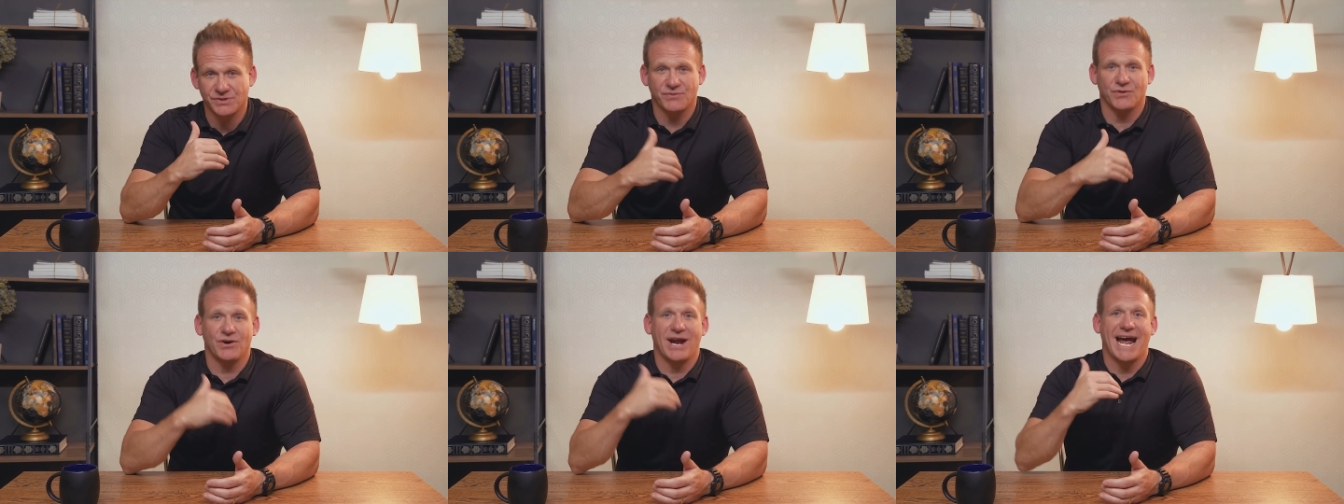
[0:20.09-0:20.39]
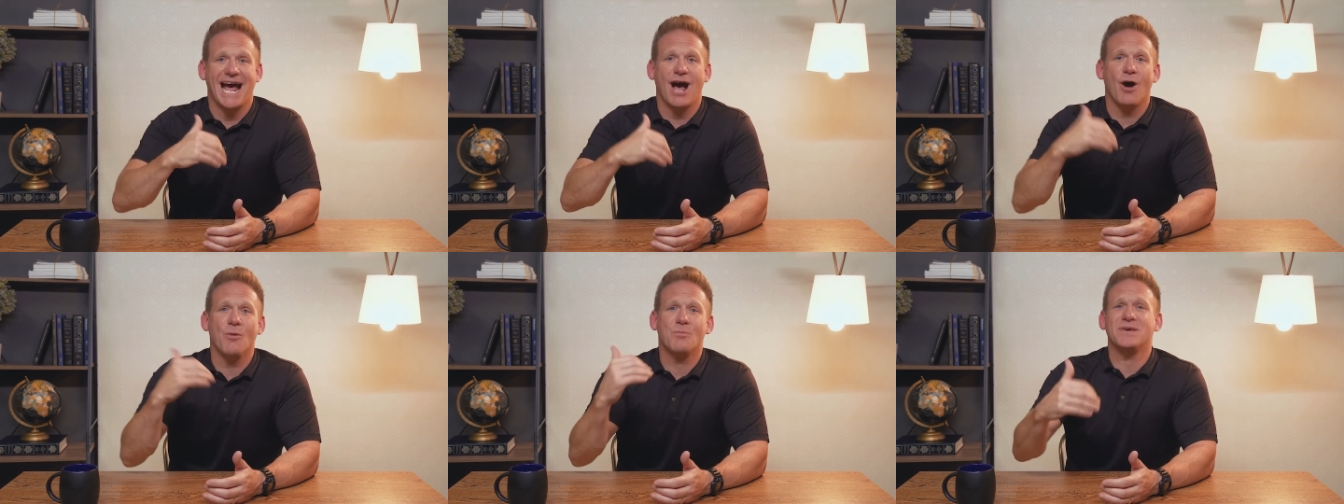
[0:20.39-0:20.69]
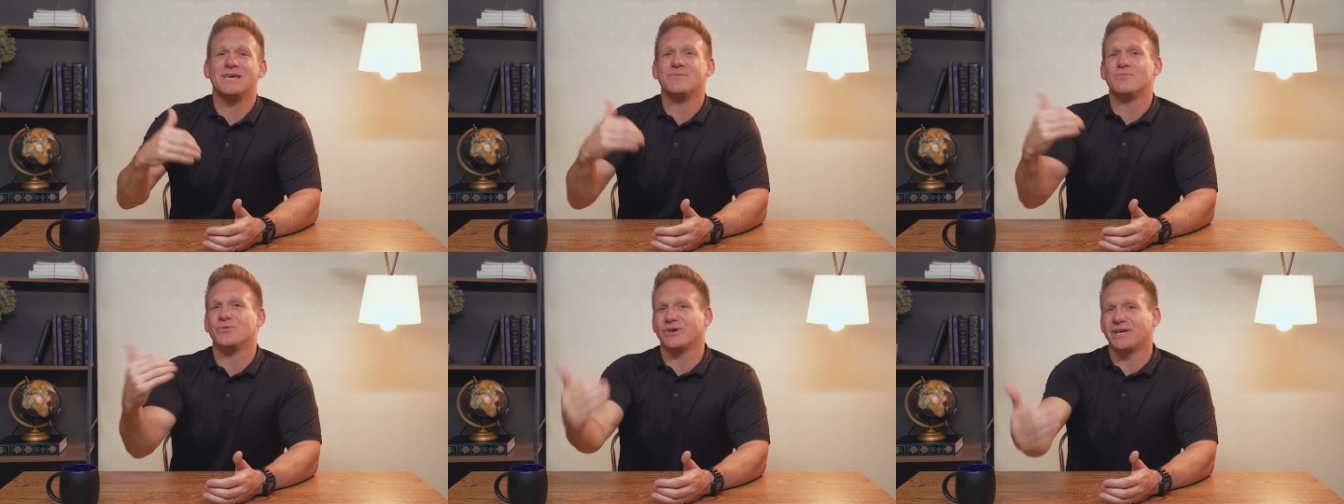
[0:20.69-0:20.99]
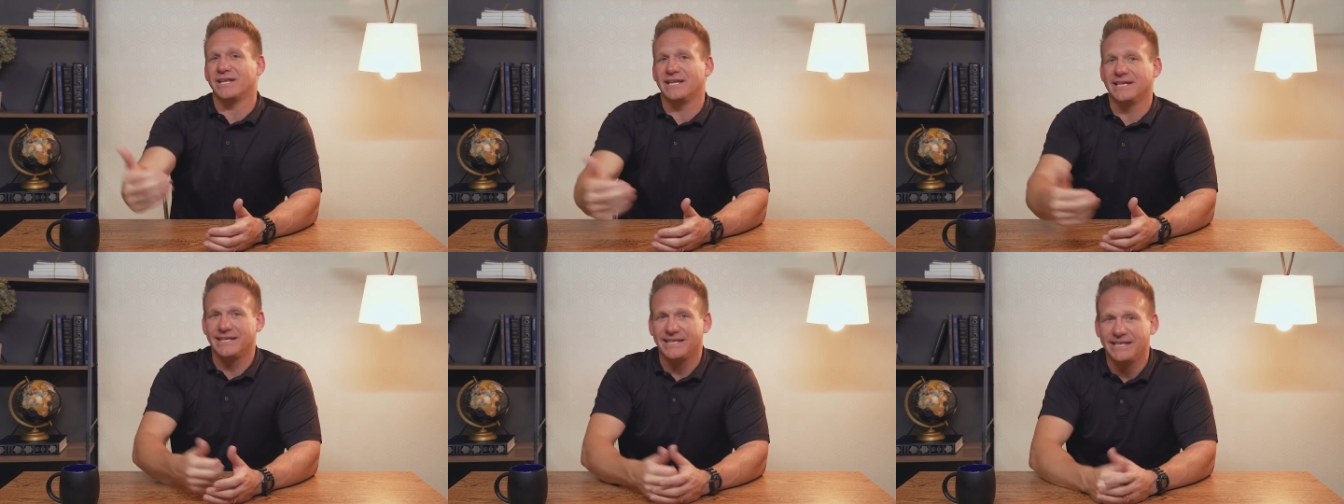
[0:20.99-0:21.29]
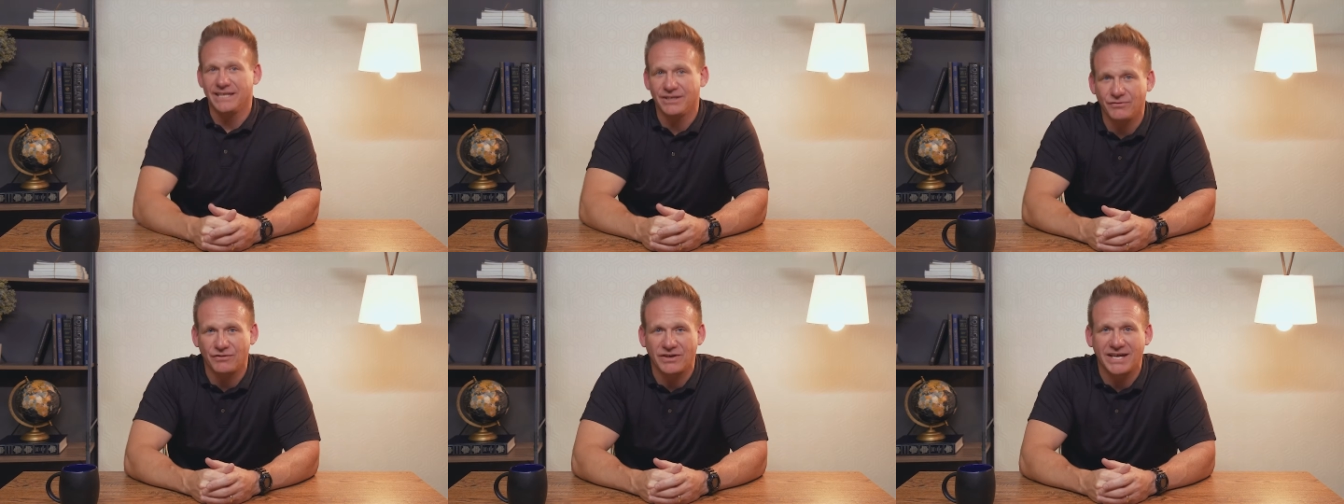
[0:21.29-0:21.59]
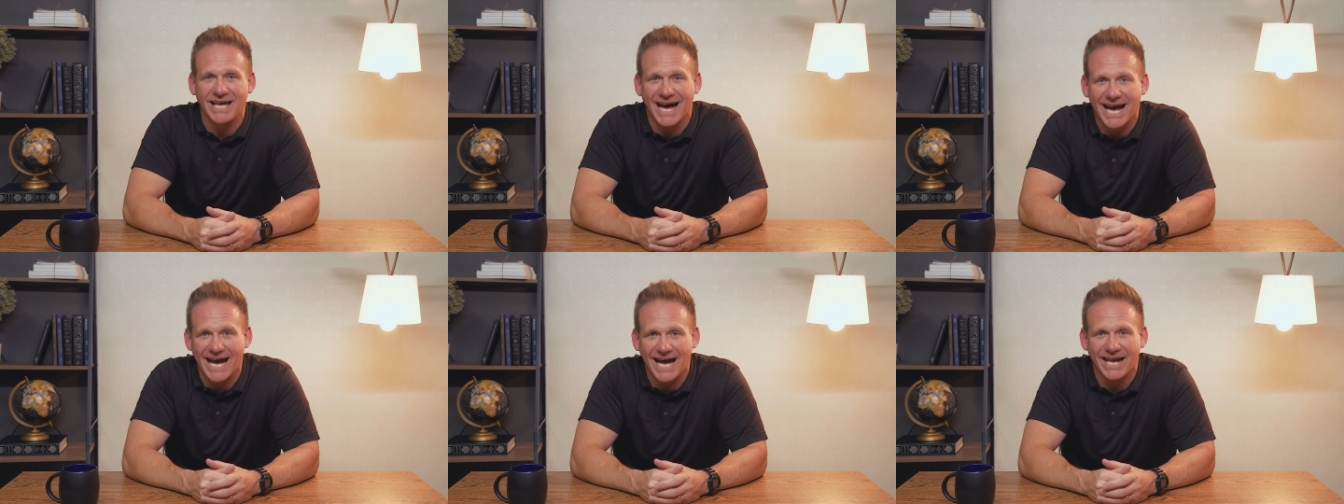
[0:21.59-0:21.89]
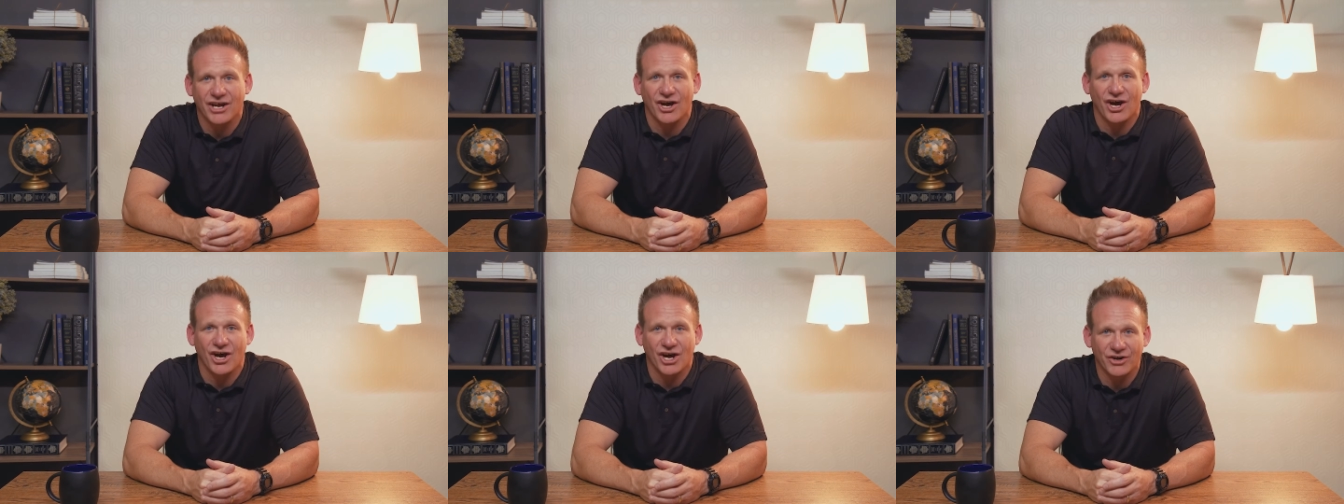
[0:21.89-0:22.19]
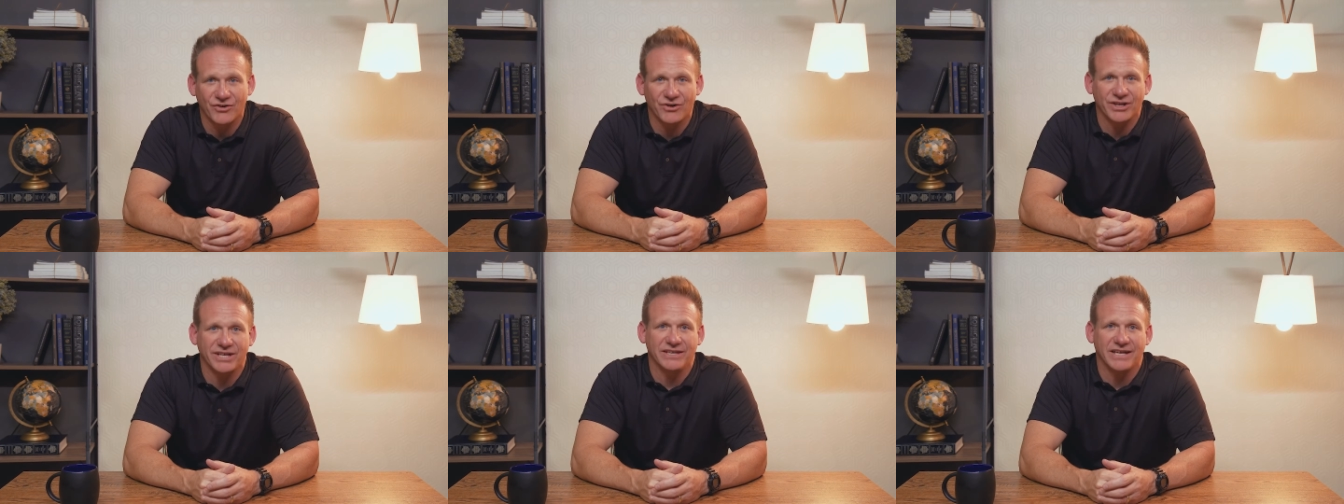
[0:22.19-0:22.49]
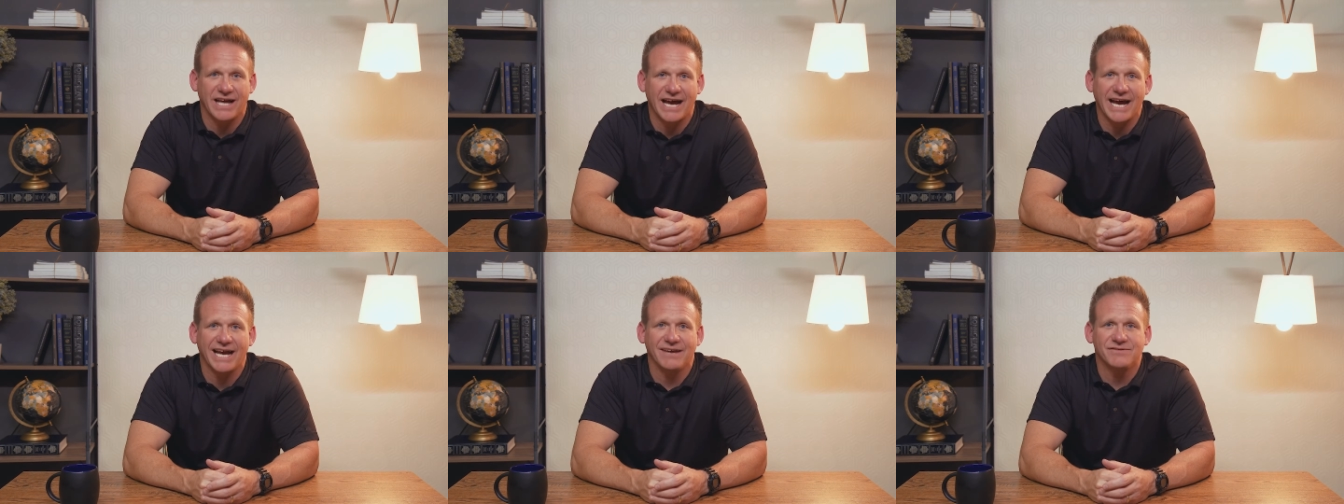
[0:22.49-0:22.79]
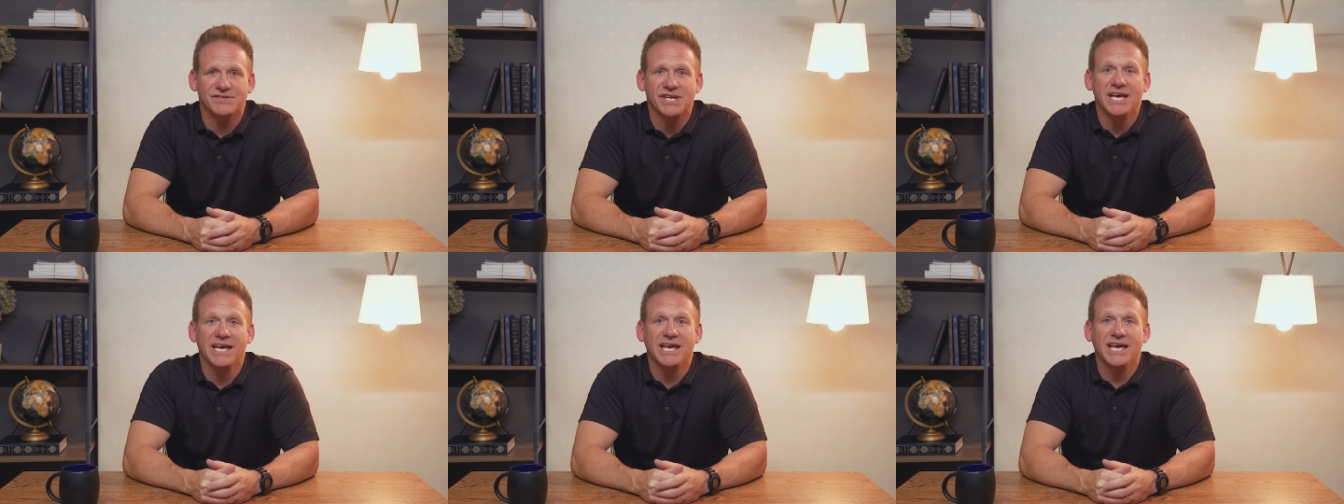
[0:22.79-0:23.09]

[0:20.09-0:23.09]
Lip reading: for how people can live God-honoring lives.